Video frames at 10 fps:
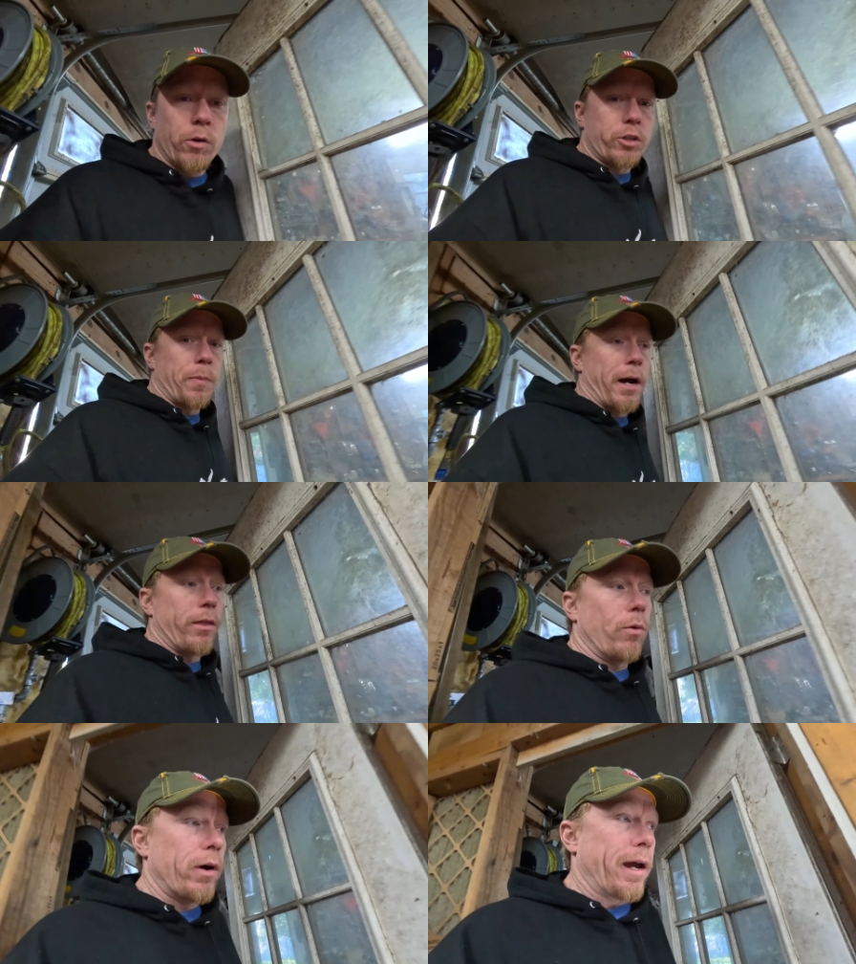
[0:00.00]
Which,
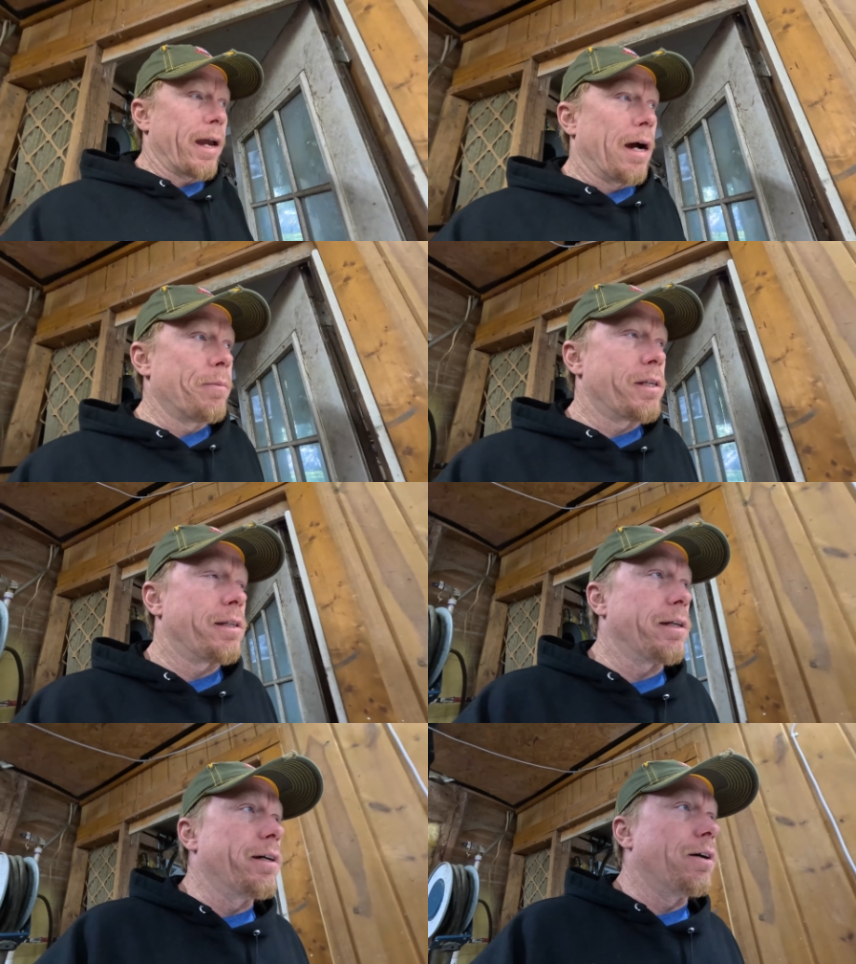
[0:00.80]
by the way, I'm
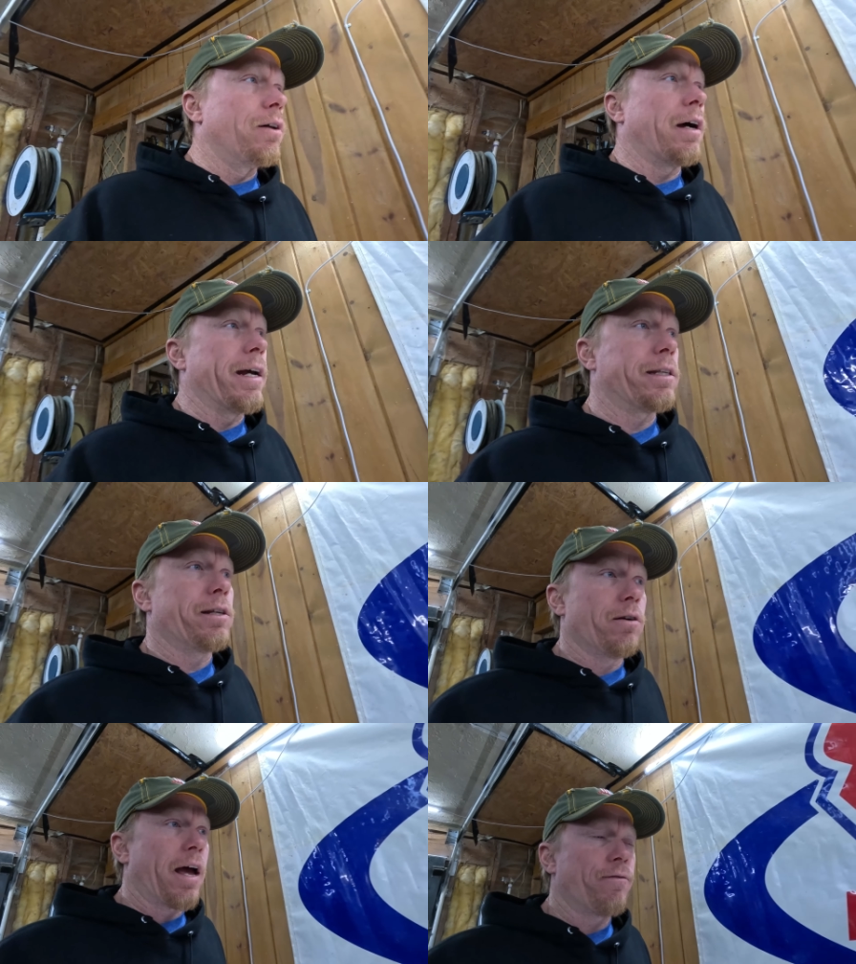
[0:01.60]
still I
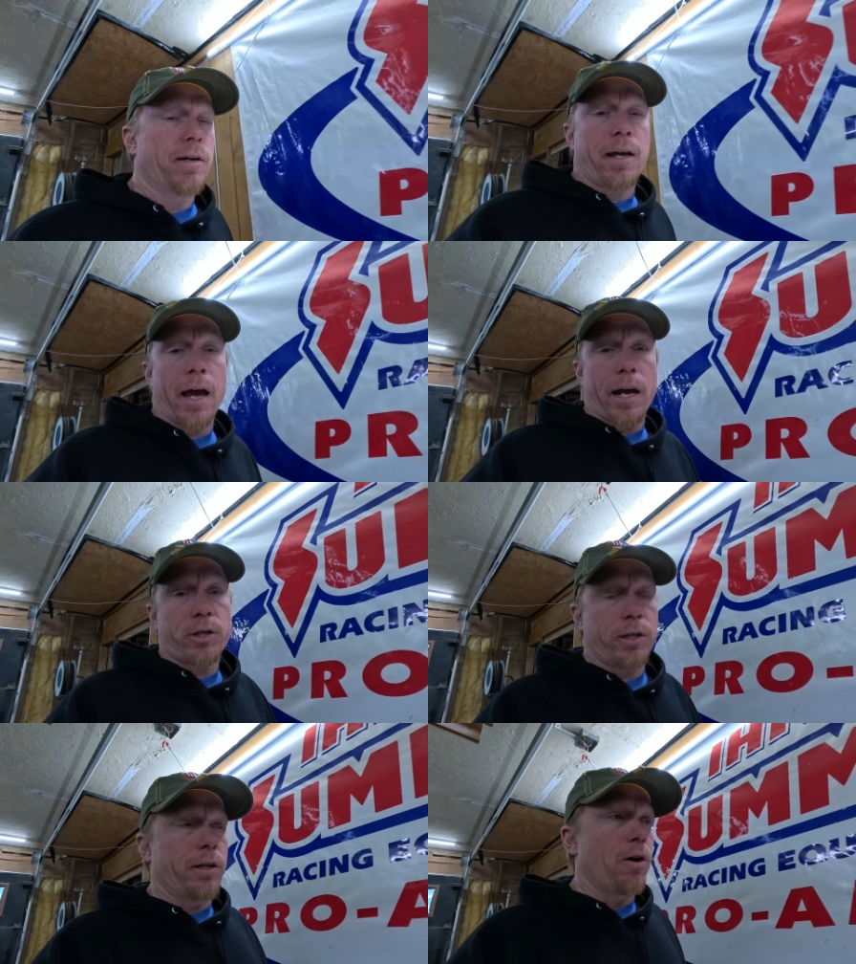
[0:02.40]
still haven't
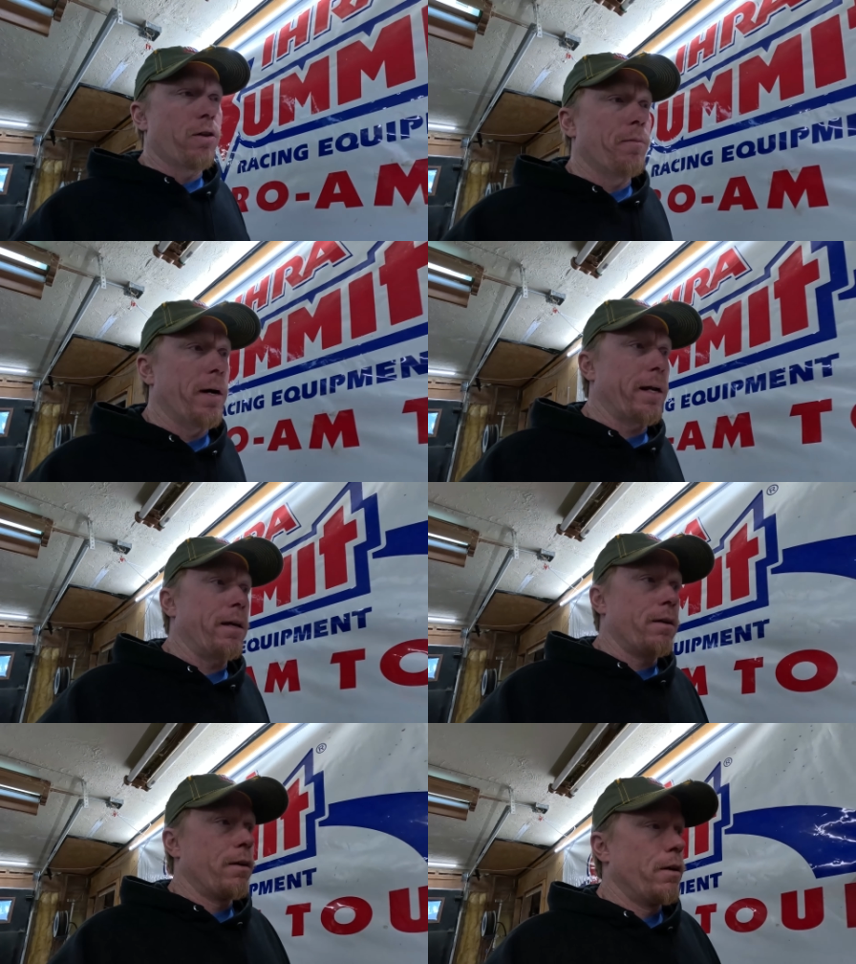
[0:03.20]
cashed in all the
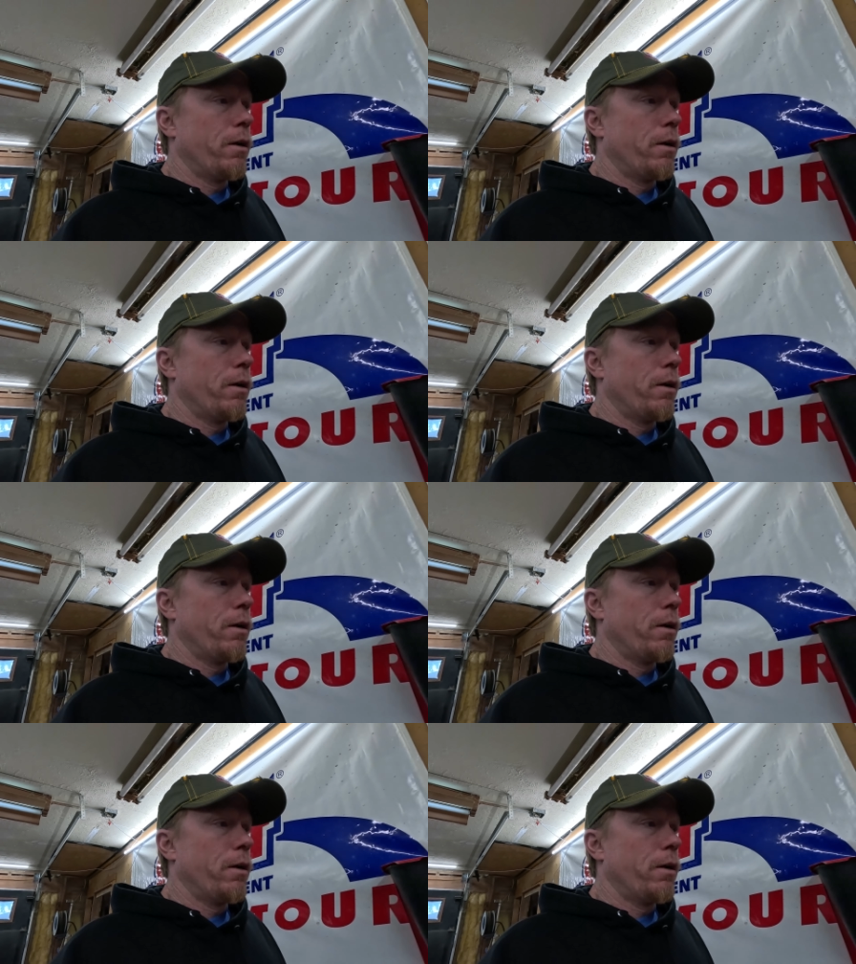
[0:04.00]
money